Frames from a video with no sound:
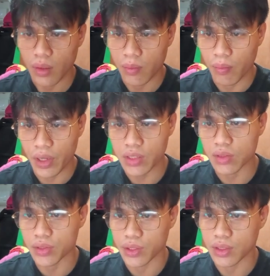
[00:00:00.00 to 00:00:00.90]

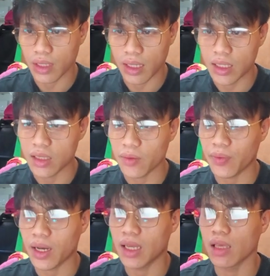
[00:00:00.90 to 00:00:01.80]
measures,
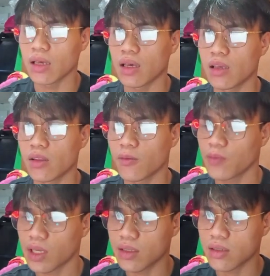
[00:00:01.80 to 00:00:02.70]
identifying and
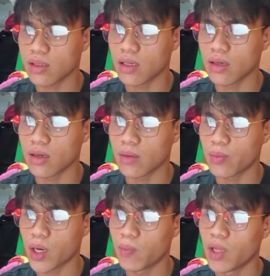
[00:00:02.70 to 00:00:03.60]
fixing
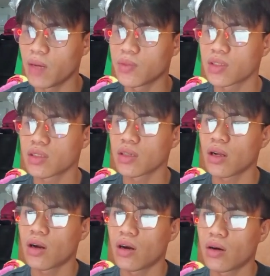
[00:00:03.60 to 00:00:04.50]
problems
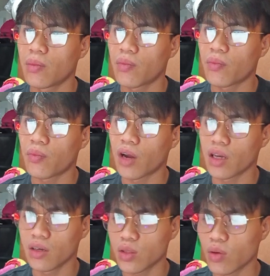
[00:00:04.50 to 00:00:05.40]

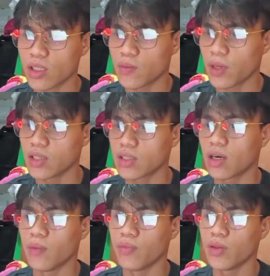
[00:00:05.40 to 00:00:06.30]
prior to a
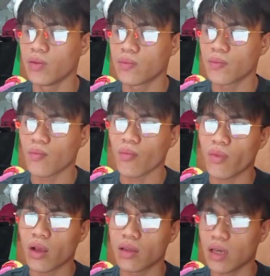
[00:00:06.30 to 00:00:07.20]
spacecraft
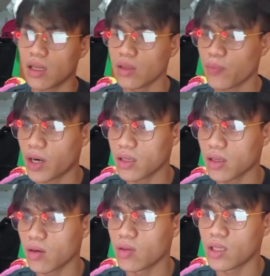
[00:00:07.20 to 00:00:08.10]
and
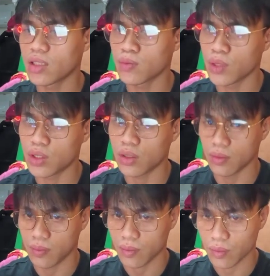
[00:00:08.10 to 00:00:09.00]
departing on its mission,
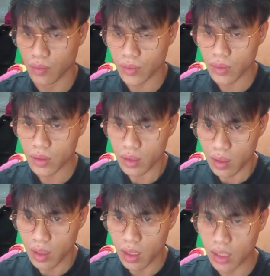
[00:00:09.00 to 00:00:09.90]

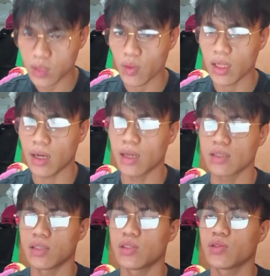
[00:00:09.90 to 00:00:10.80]
as well as
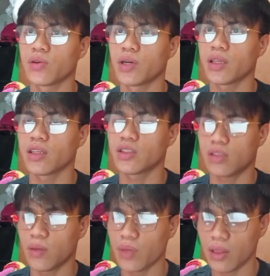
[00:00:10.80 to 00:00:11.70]
ensuring the
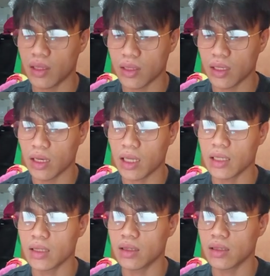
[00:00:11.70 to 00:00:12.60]
stability
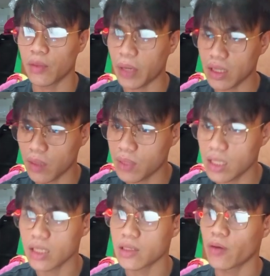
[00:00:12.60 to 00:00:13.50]
and
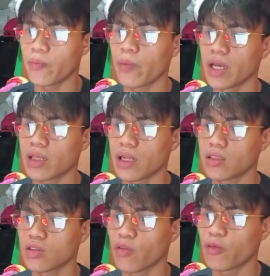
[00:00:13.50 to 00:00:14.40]
dependability of vital
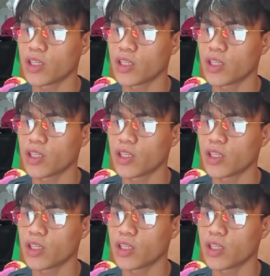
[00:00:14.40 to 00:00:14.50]
software